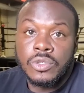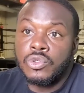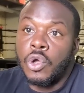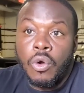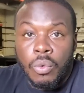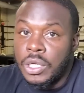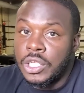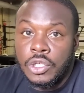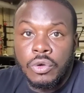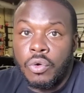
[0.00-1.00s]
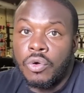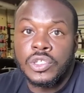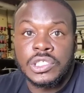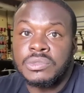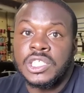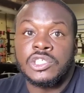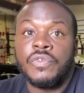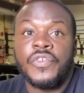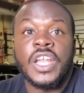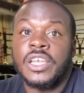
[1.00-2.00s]
you don't want to do or some shit
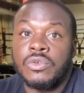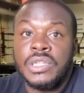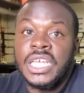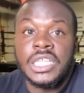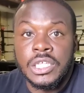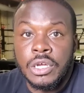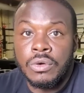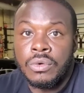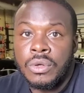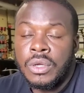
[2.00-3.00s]
you feel like you need to do.